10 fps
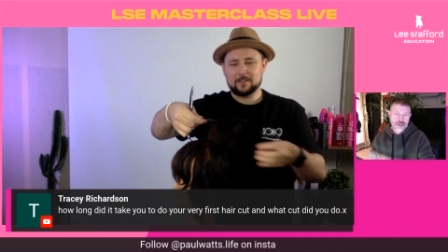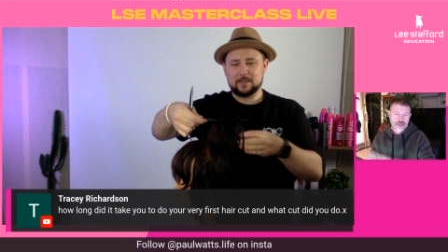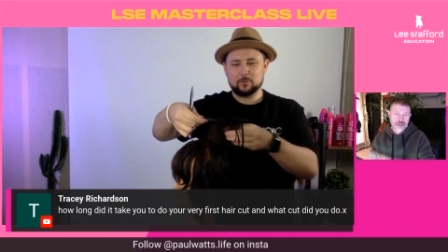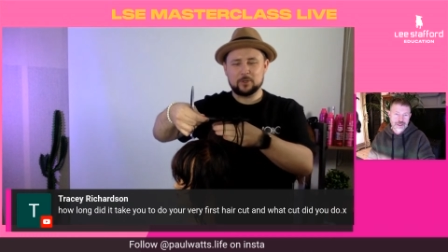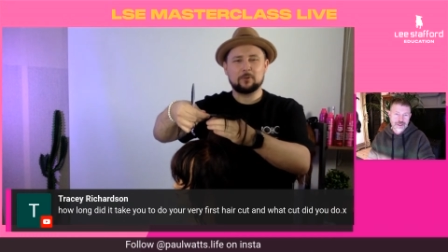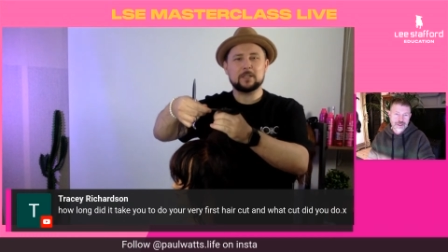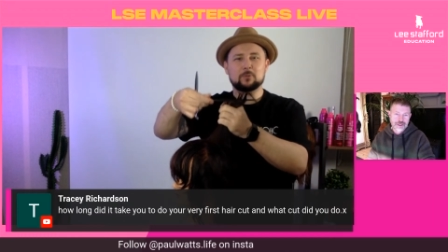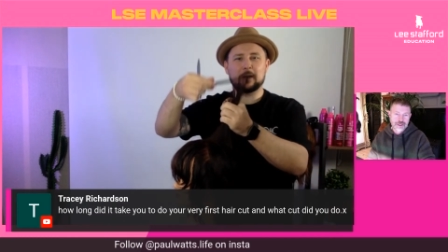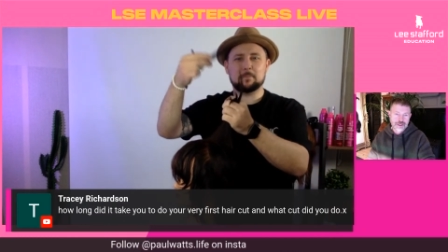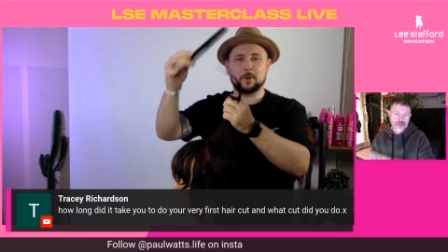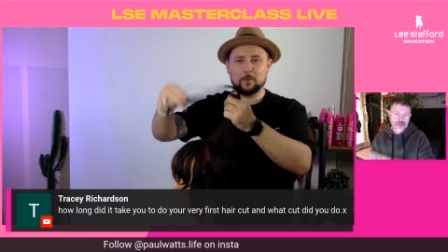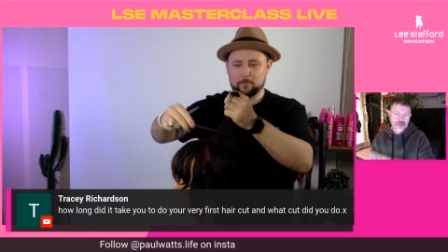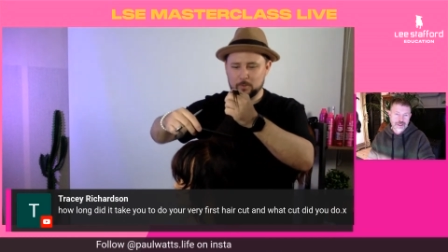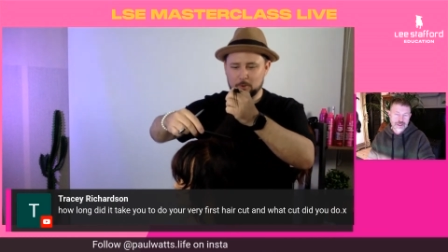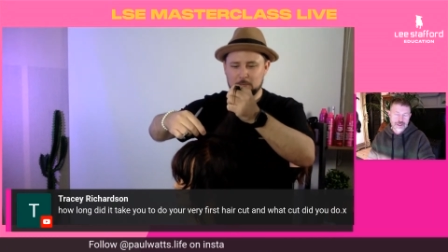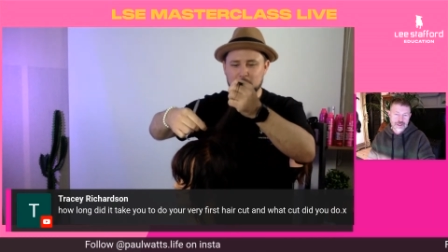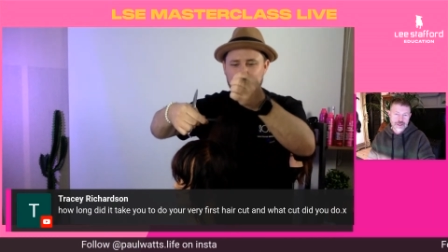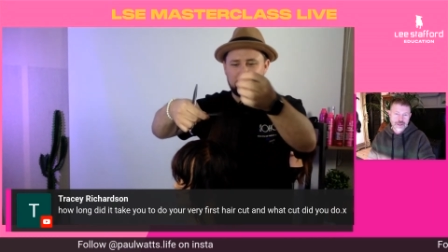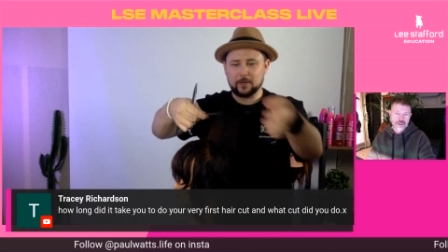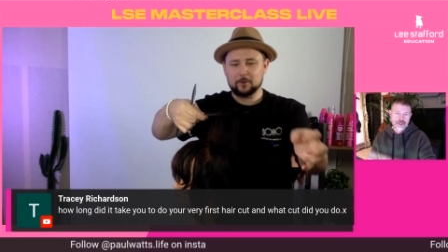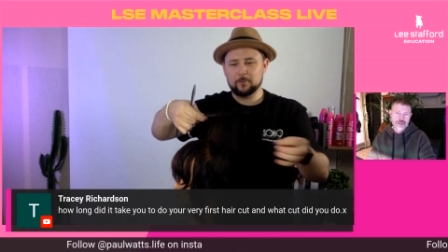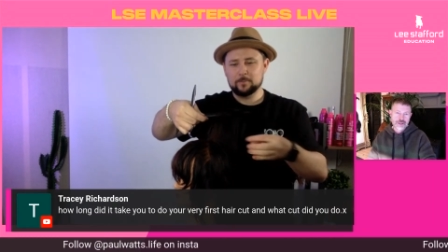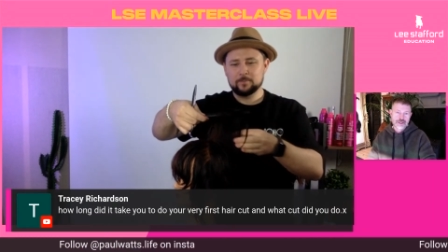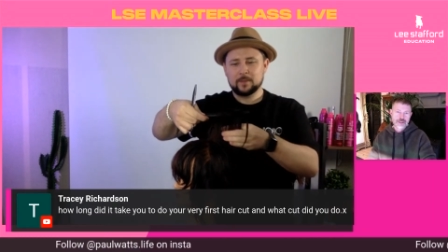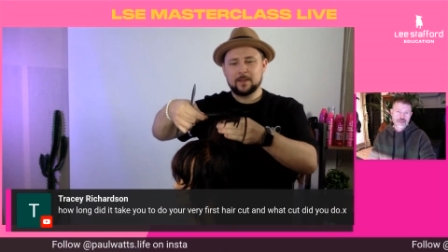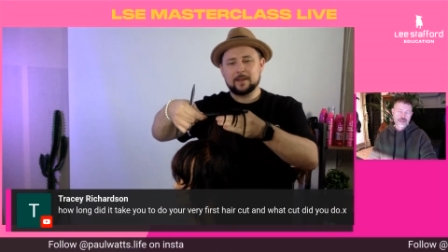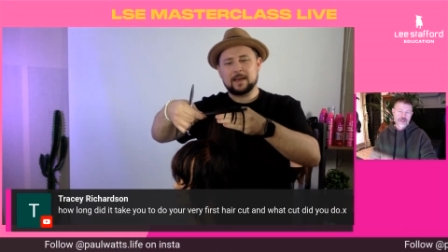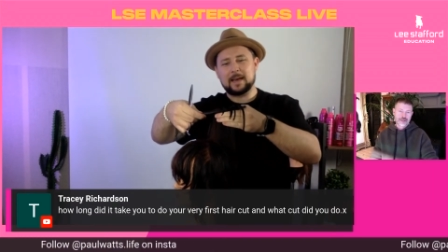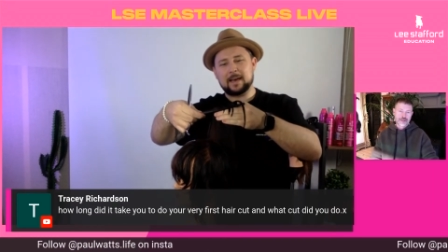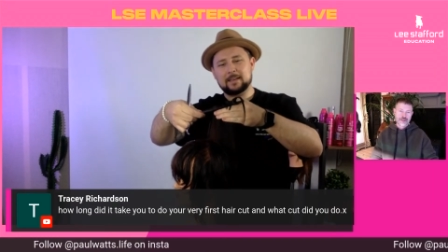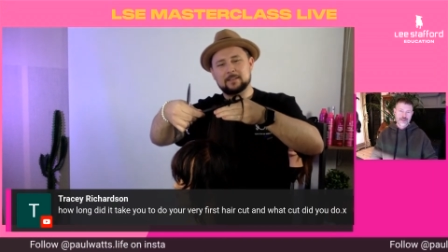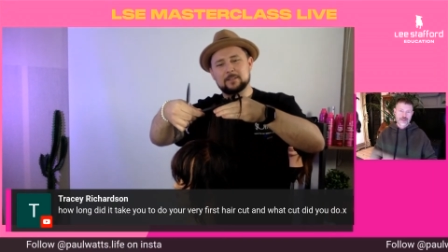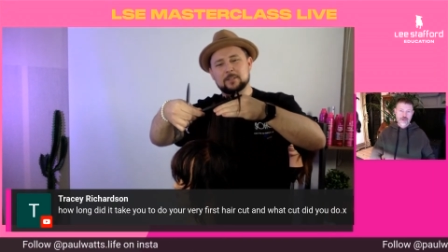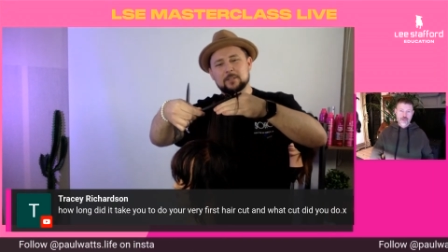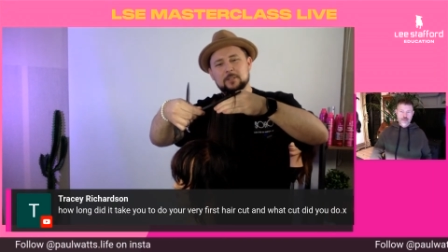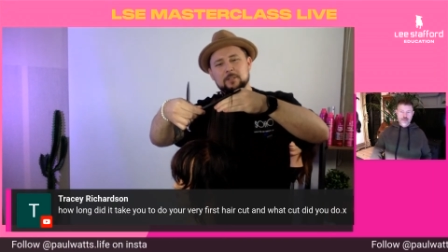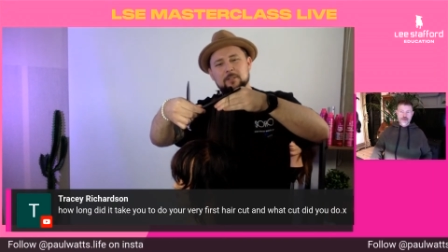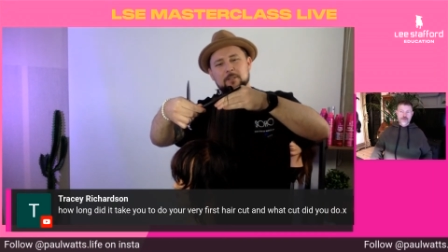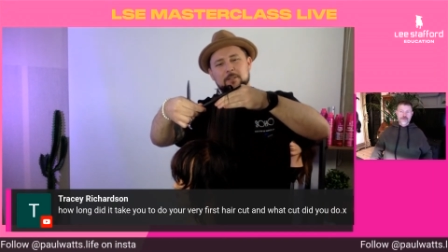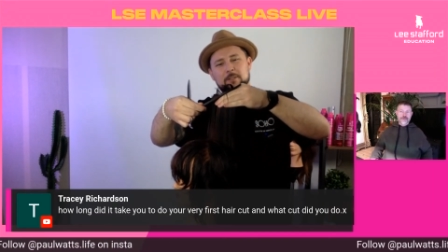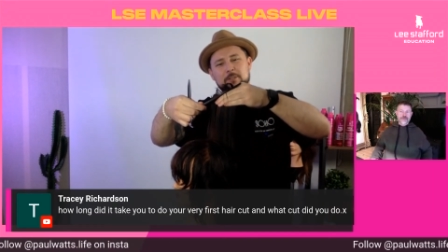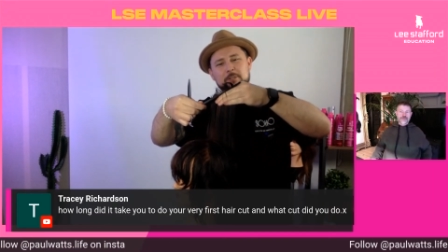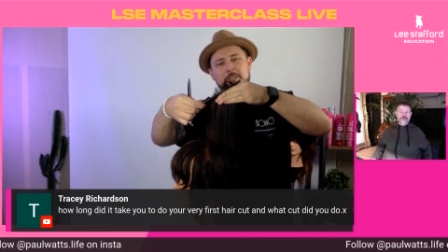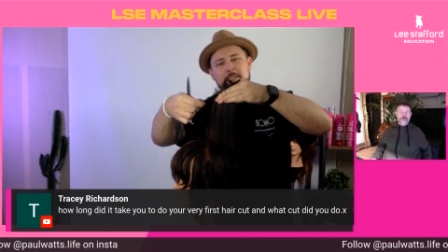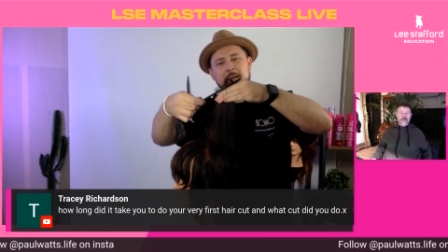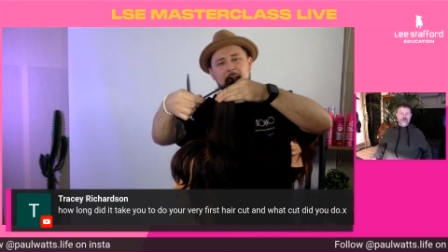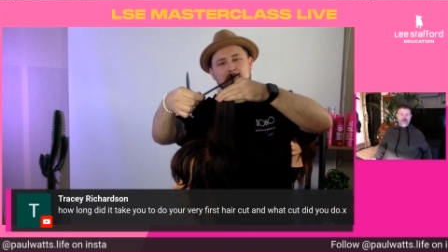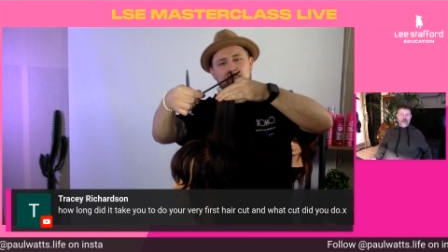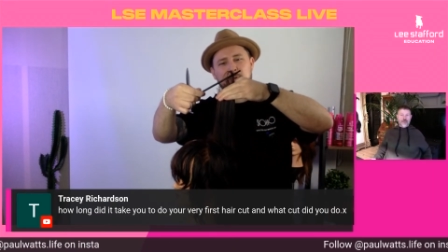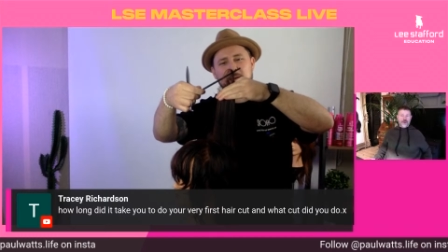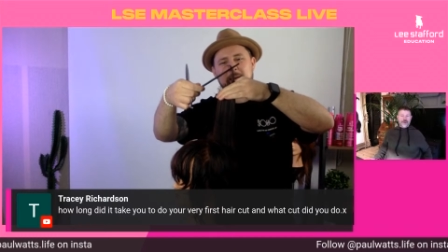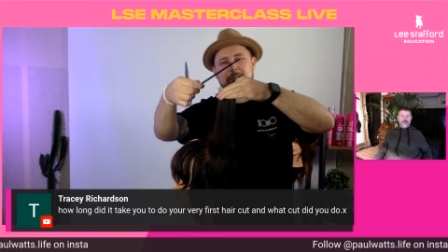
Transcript: I did was a graduated bob on a young girl, and she came in with hair